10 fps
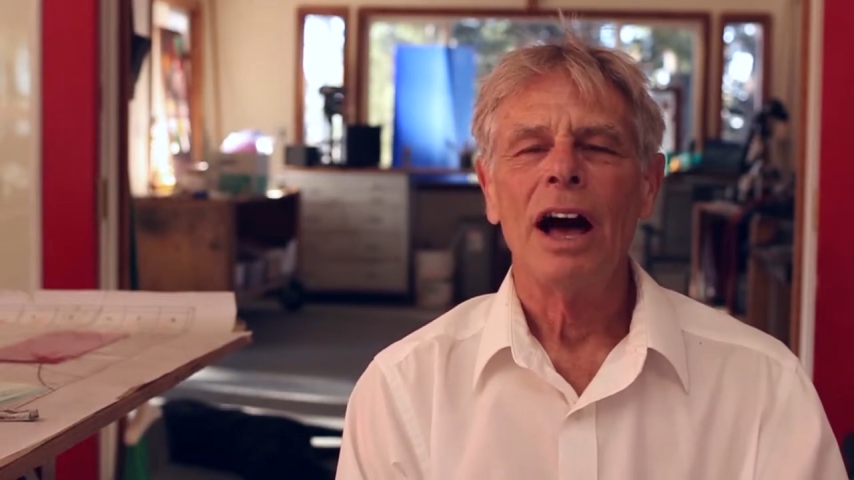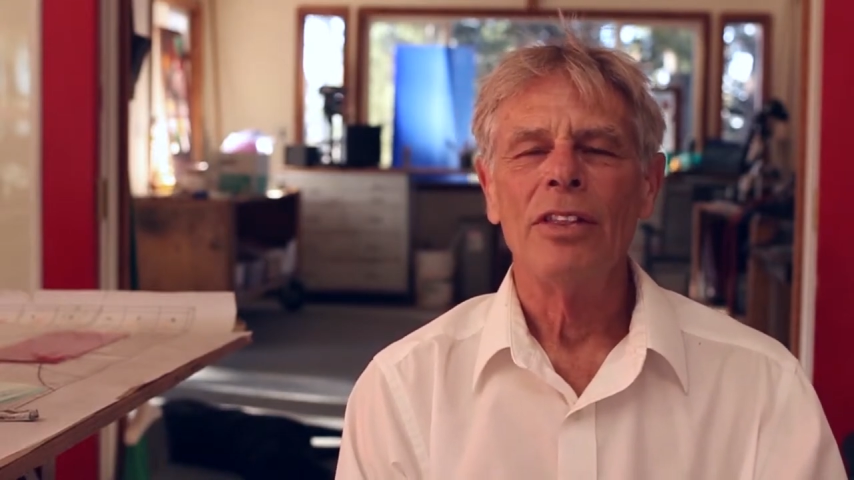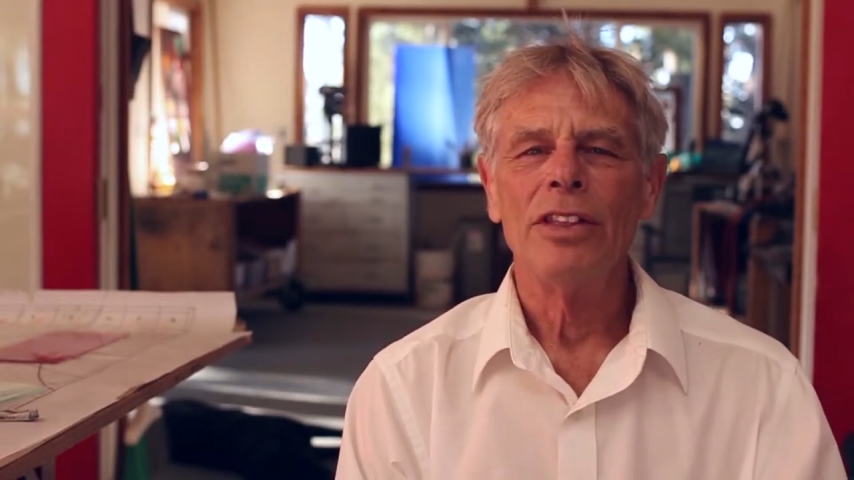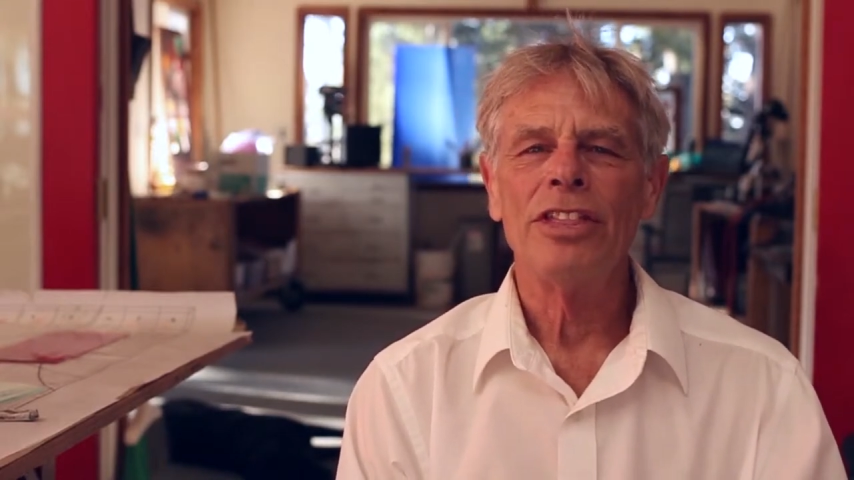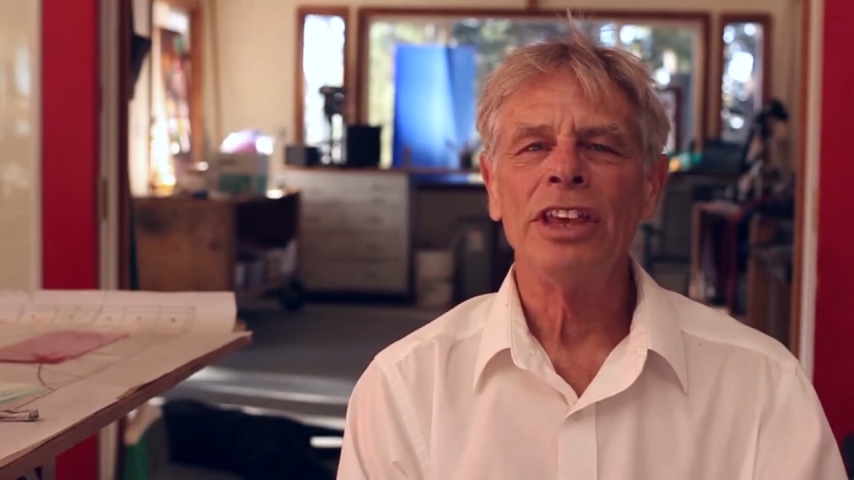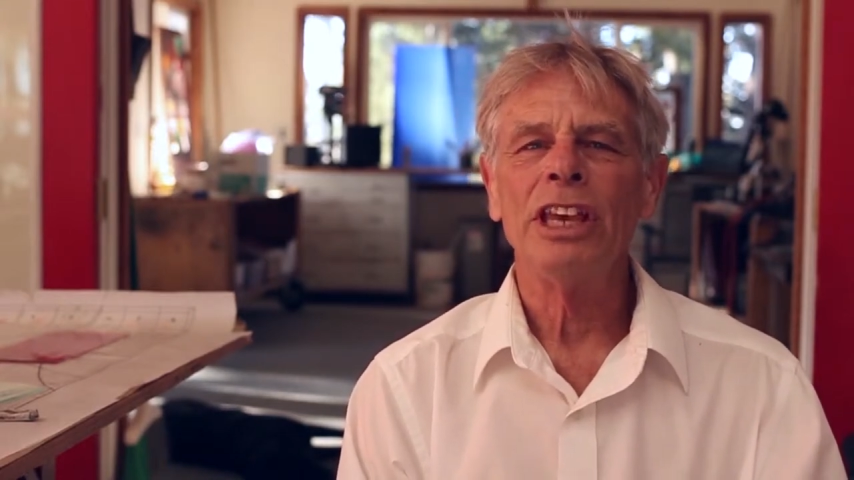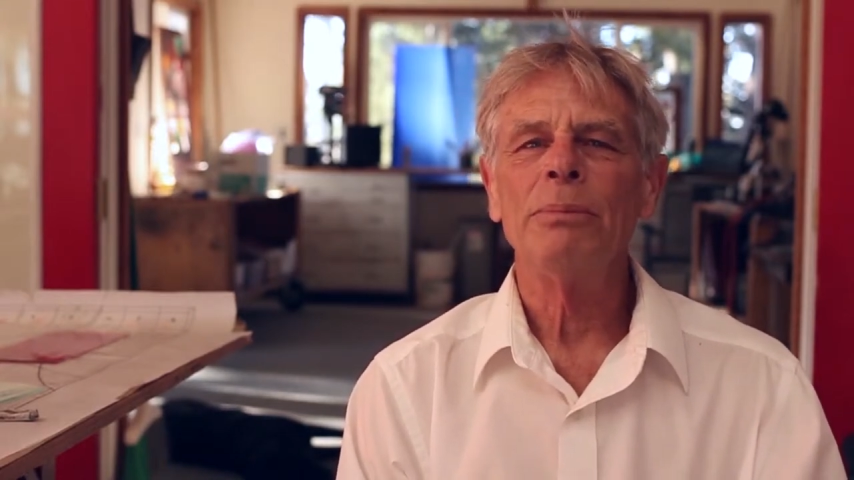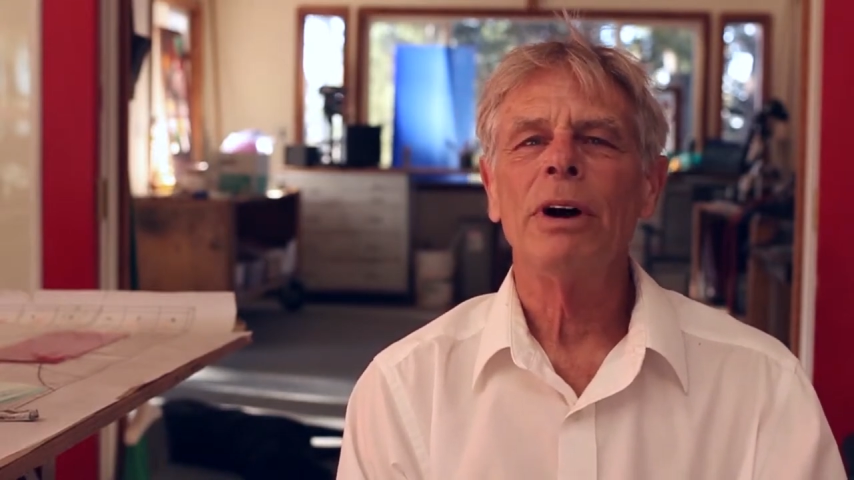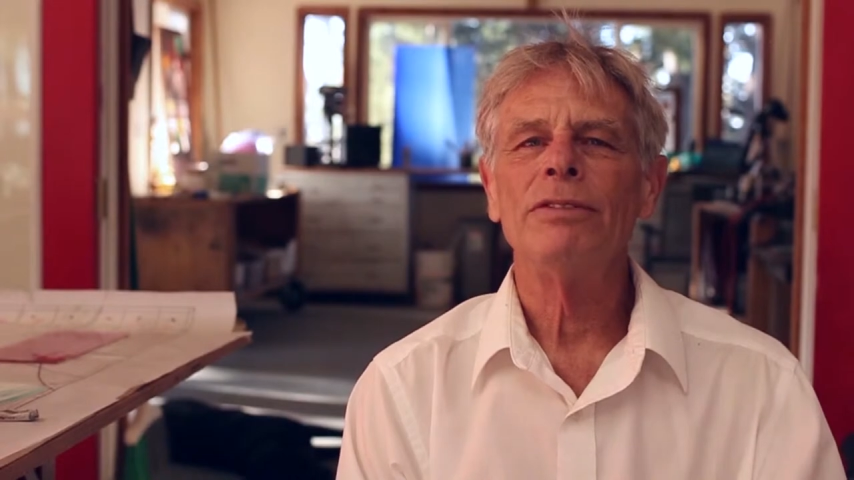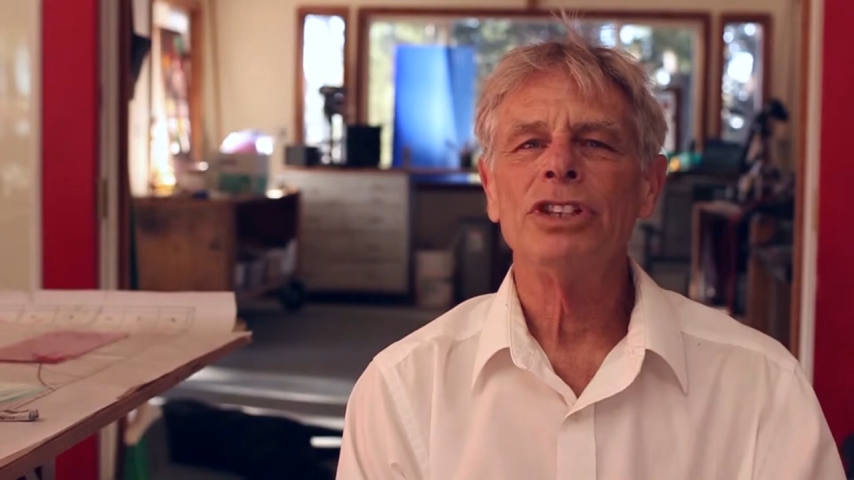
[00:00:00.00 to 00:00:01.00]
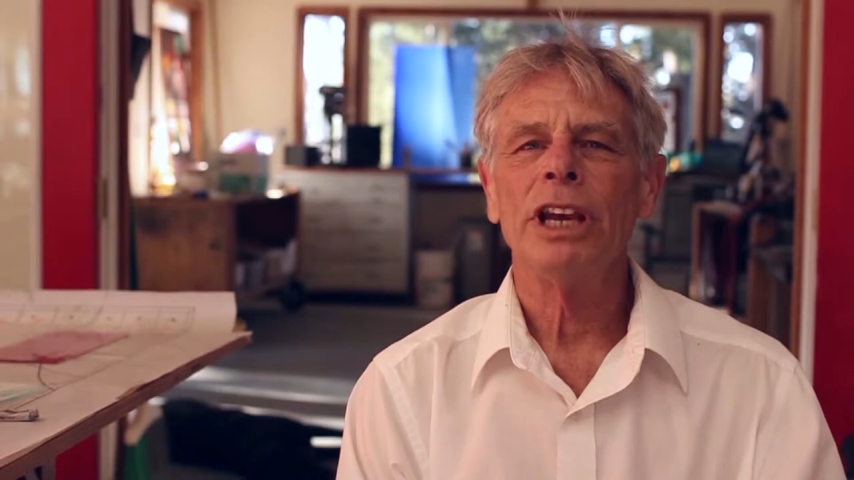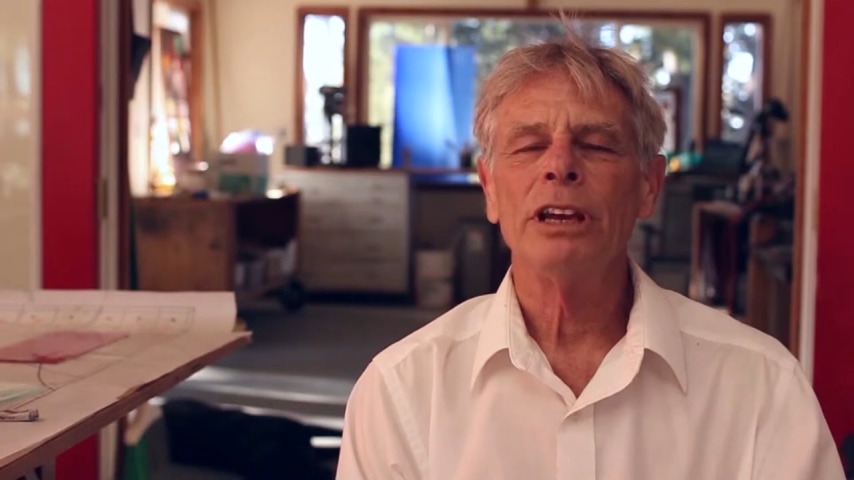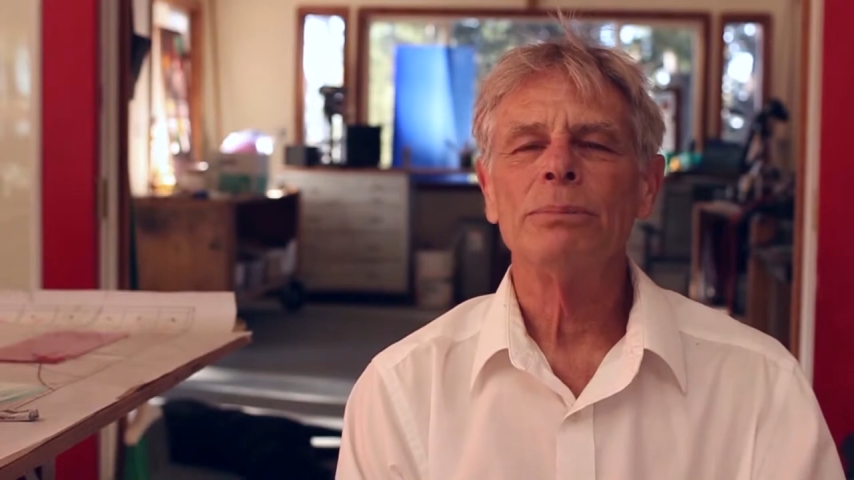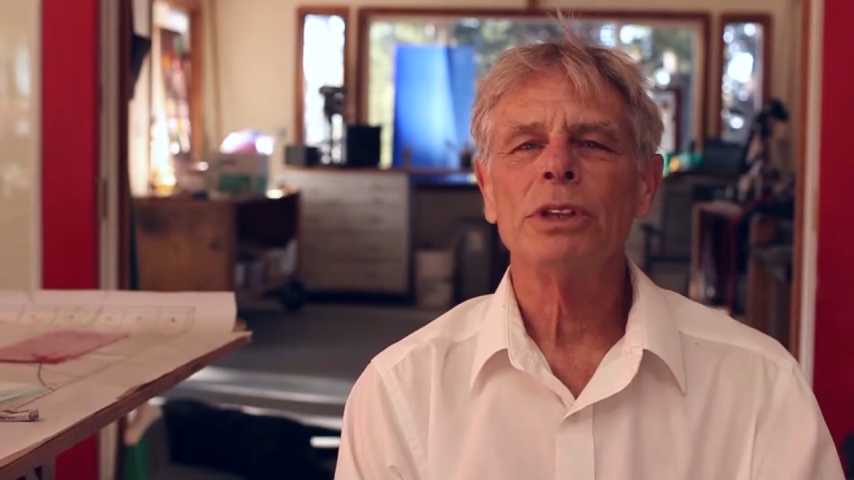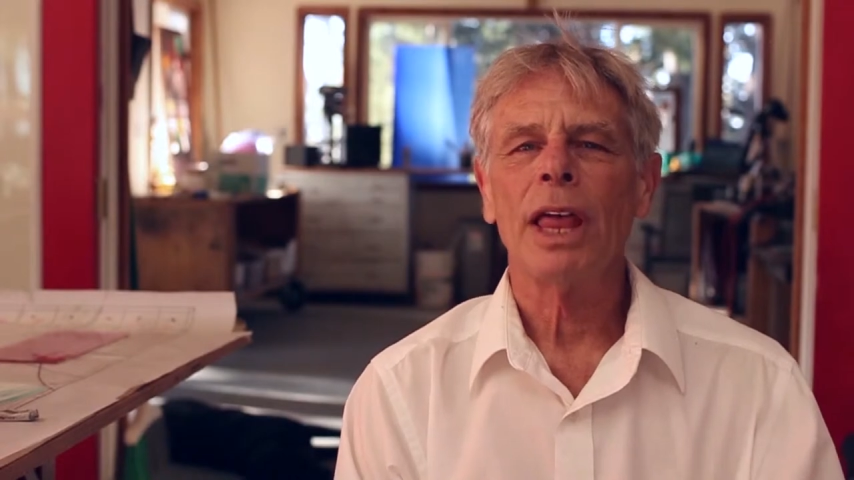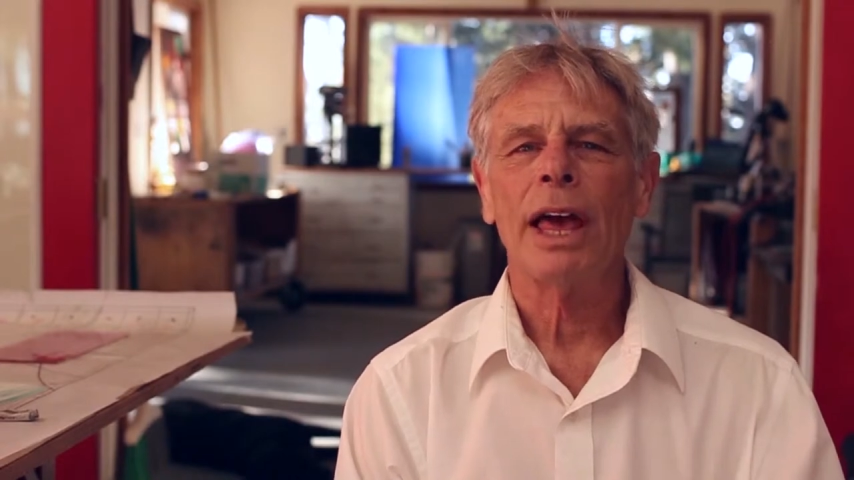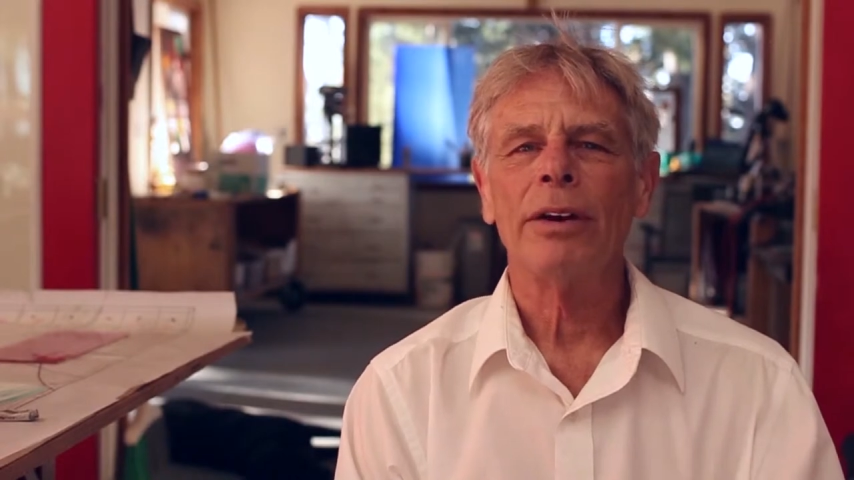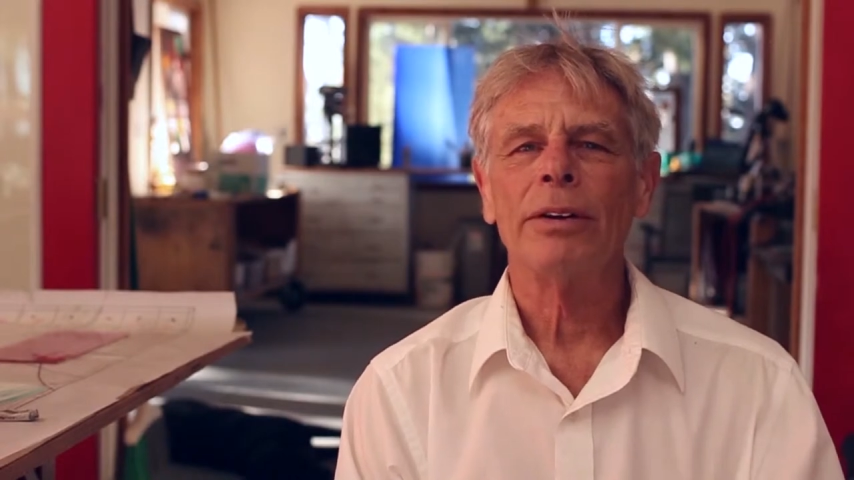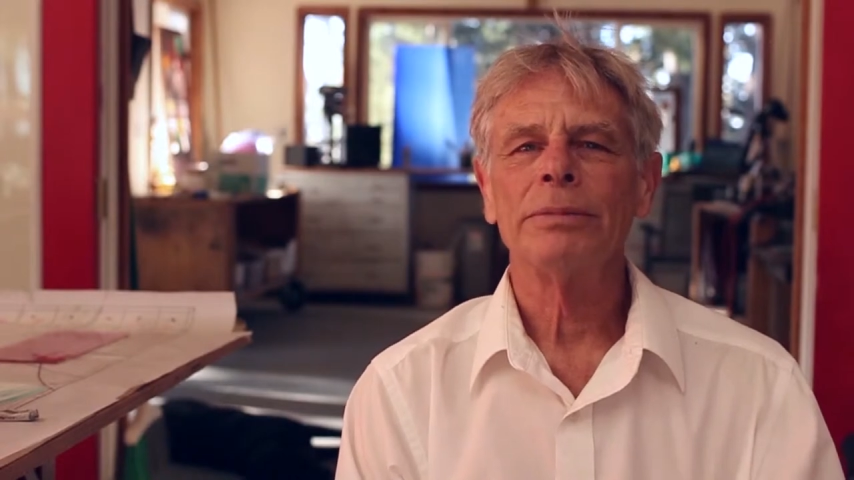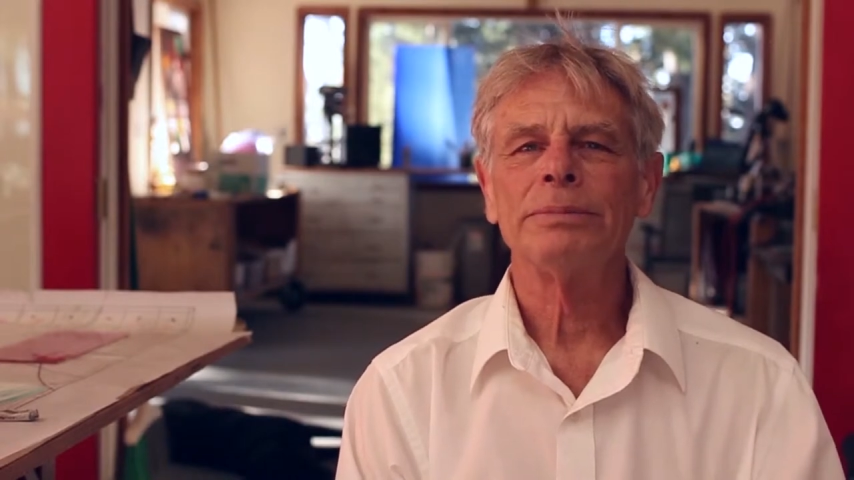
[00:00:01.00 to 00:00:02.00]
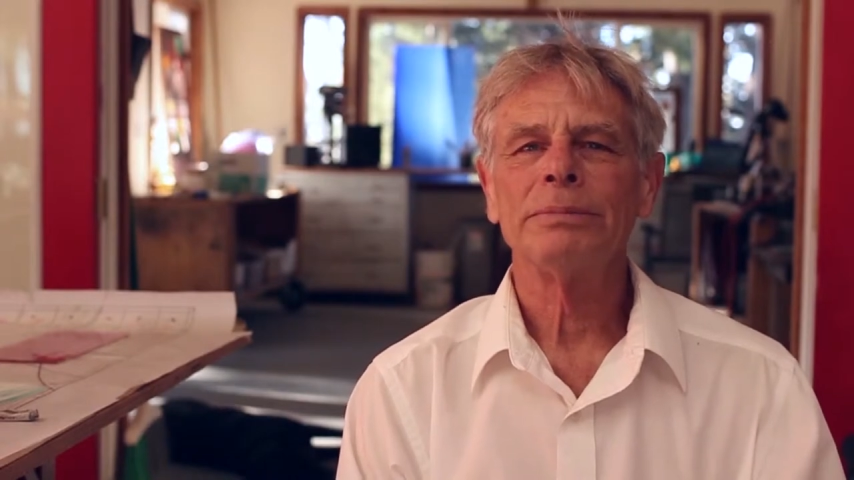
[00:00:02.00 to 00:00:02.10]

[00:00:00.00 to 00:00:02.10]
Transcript: on the theme of Jacob's Ladder.